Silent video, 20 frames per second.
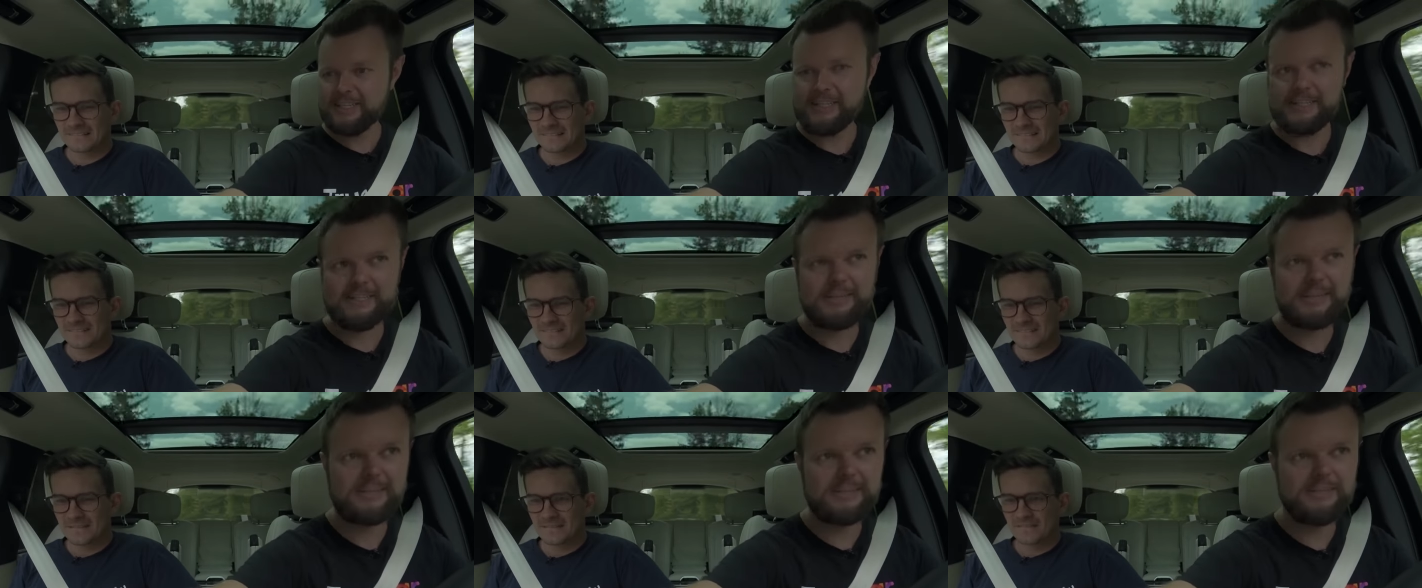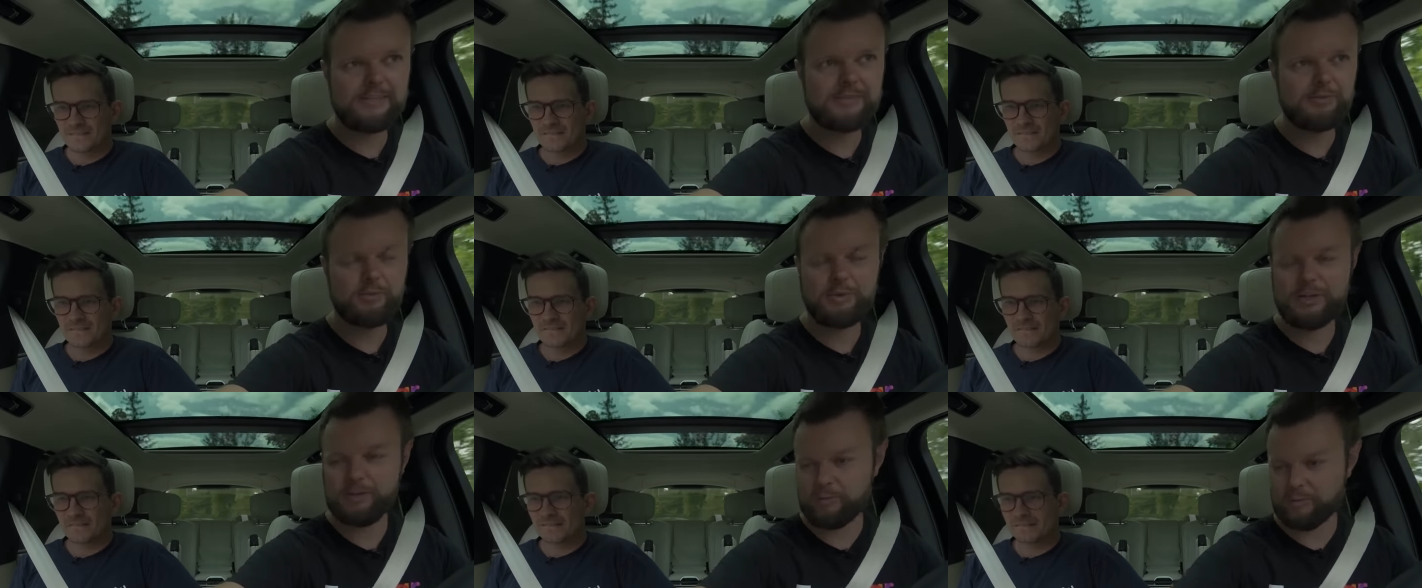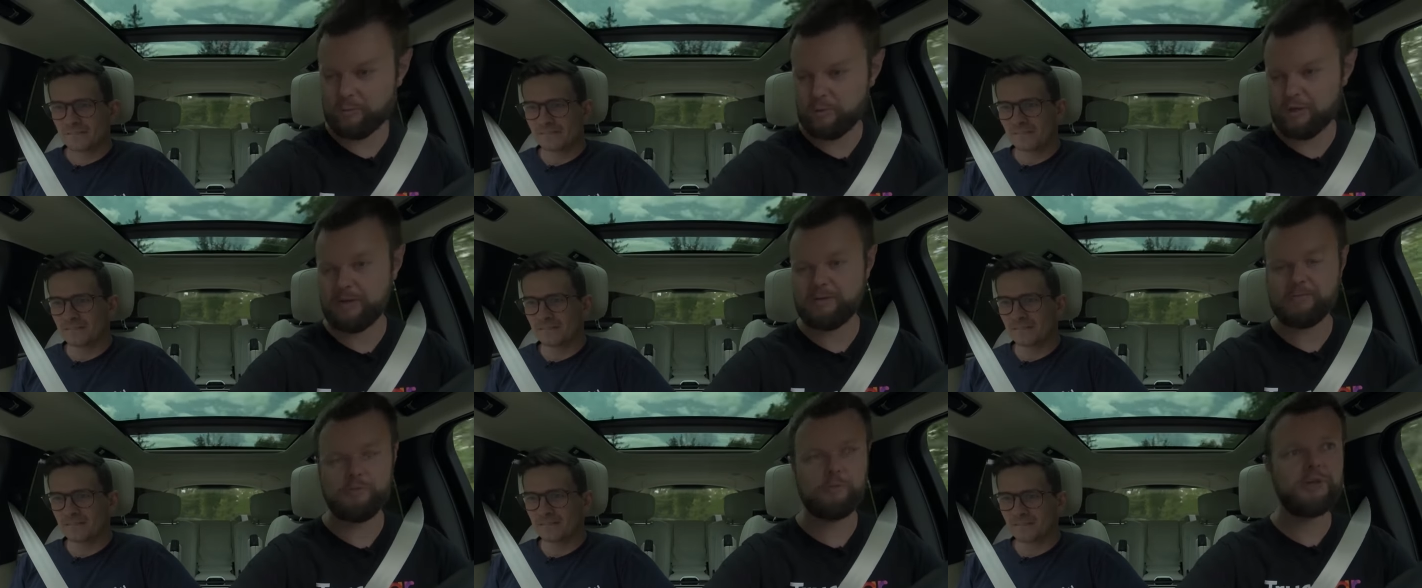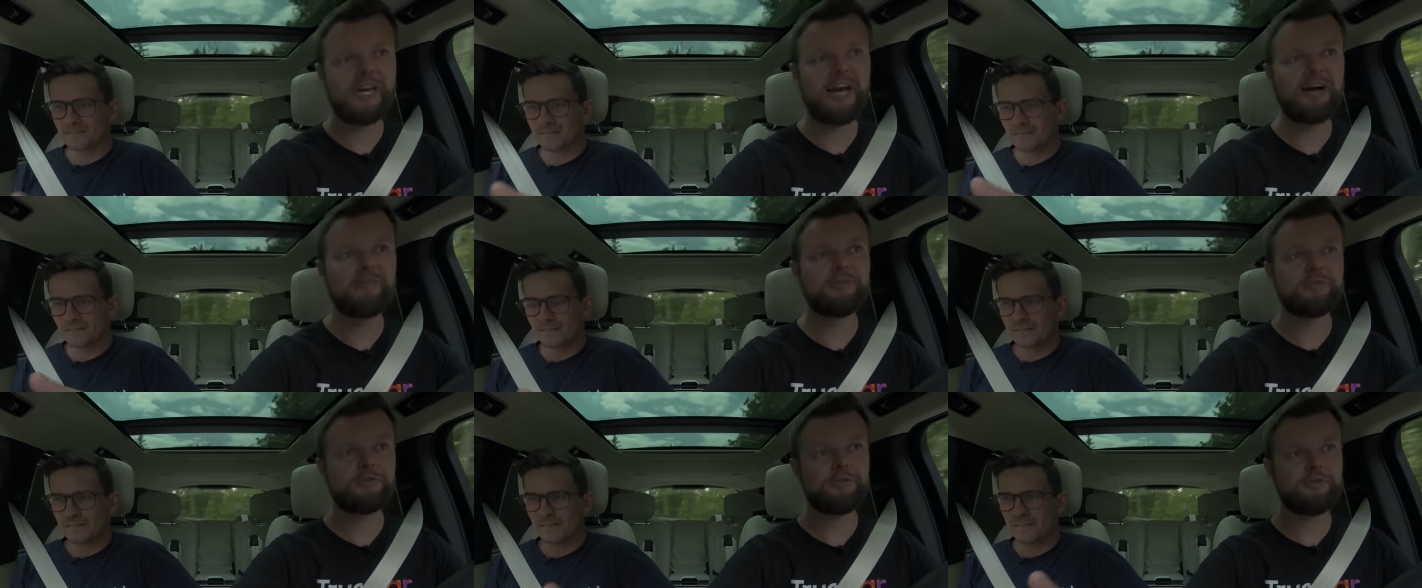Speaker 1: this we well we
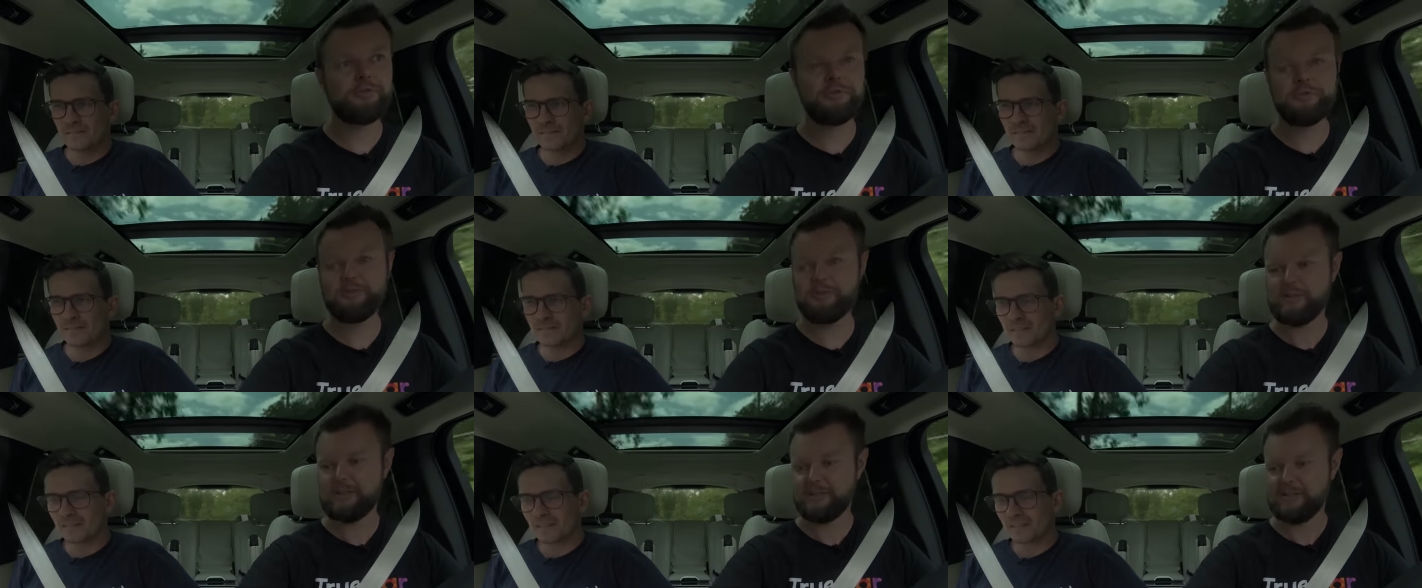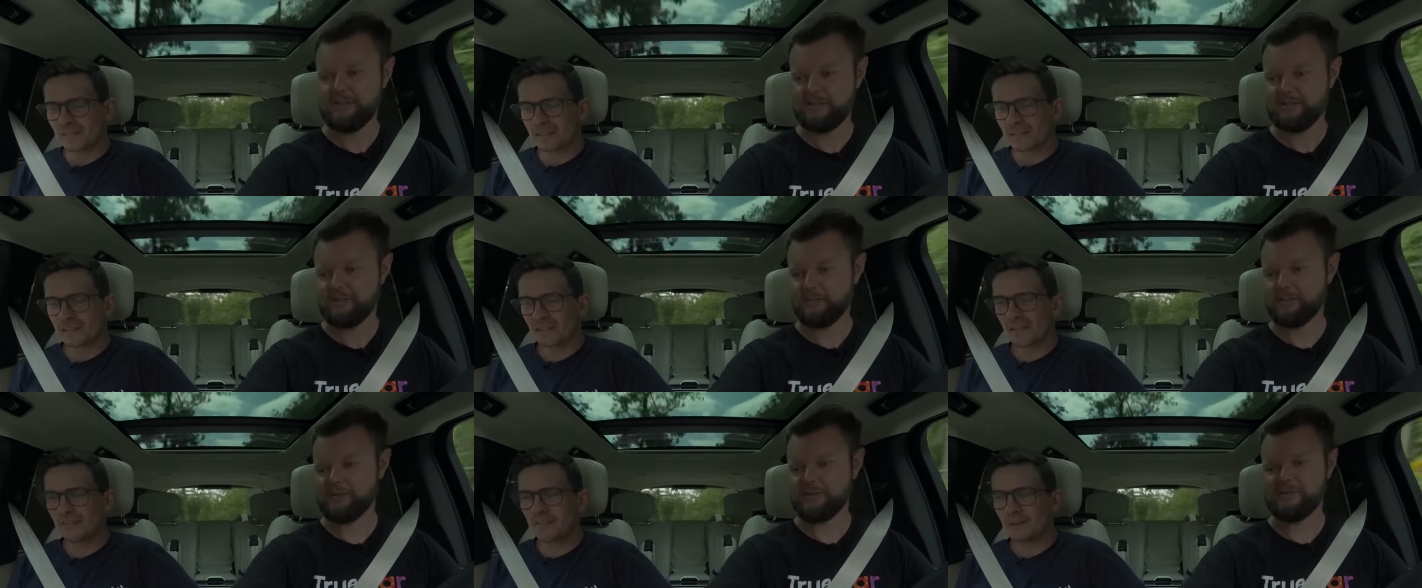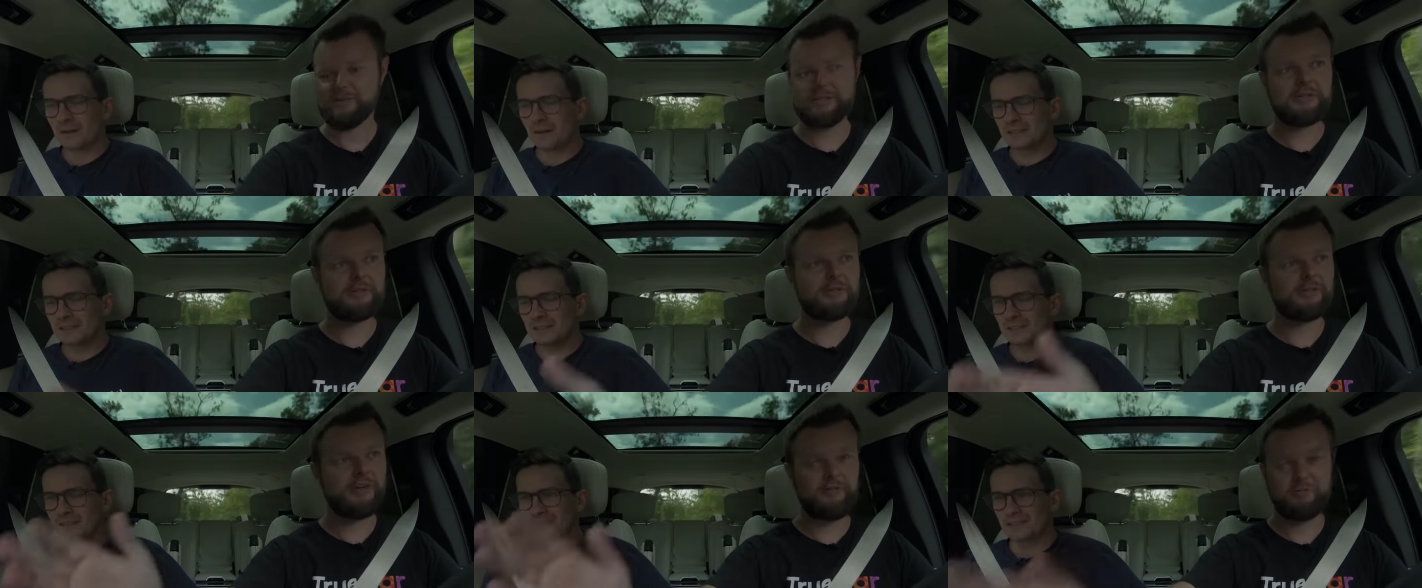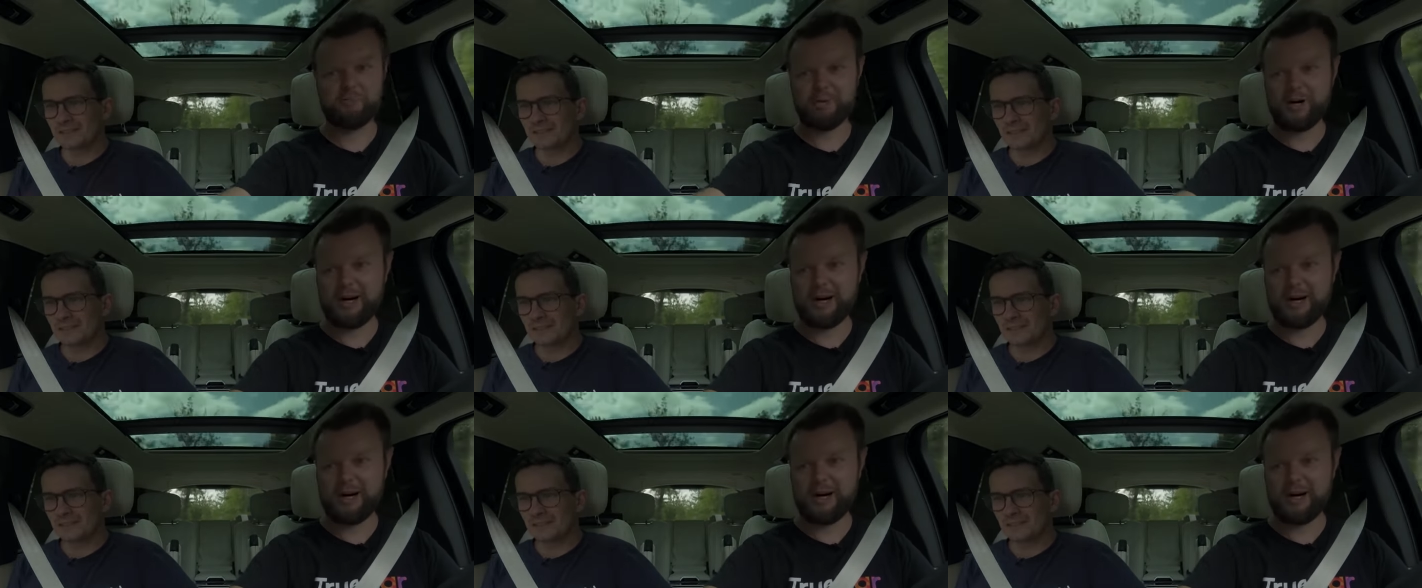have two glove boxes glove